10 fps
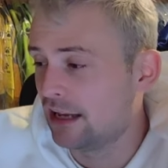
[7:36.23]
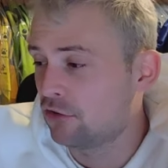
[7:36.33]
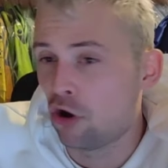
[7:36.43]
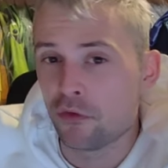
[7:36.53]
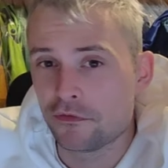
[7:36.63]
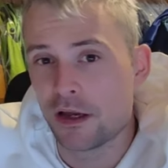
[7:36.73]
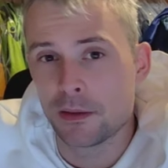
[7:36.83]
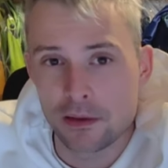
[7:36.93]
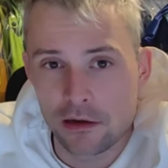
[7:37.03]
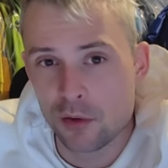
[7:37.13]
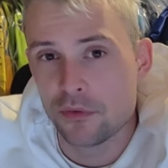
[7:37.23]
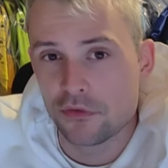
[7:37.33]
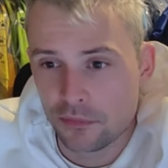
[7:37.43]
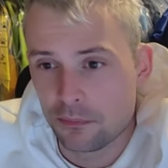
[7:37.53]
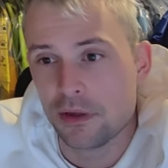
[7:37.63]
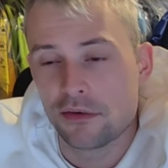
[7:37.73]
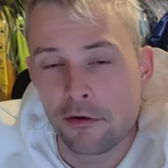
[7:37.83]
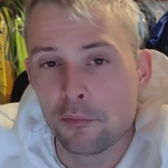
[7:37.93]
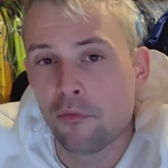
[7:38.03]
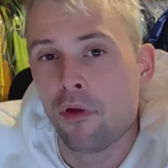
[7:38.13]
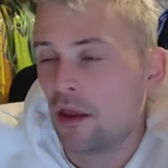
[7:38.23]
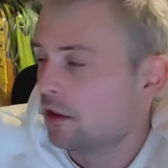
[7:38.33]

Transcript: ignore the fact that the club has been terrible,